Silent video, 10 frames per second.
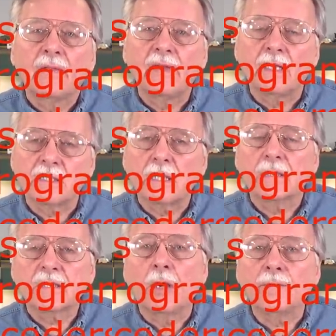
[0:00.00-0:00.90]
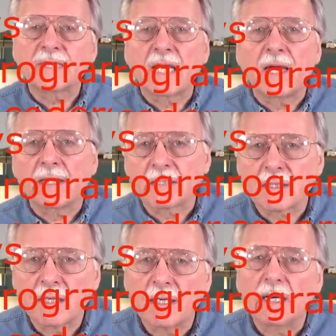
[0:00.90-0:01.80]
the oscilloscope
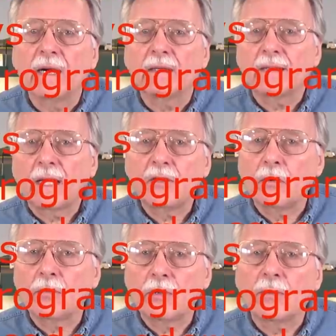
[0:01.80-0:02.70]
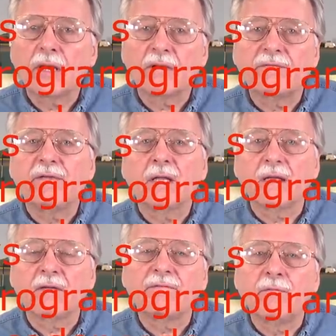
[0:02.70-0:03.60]
scans, uh, you'll, you'll get a
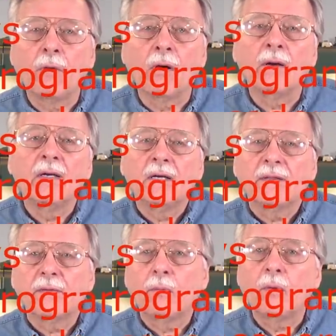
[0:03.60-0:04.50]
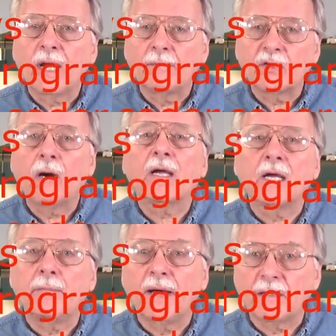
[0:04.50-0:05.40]
feeling for what I'm
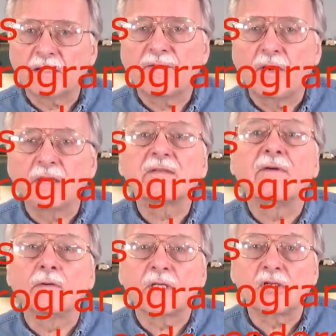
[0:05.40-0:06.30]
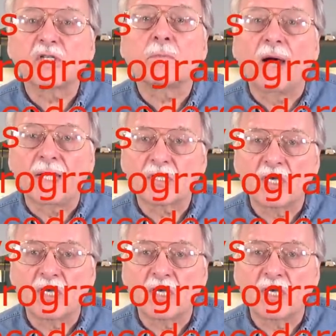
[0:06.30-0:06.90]
talking about as far as voltage spikes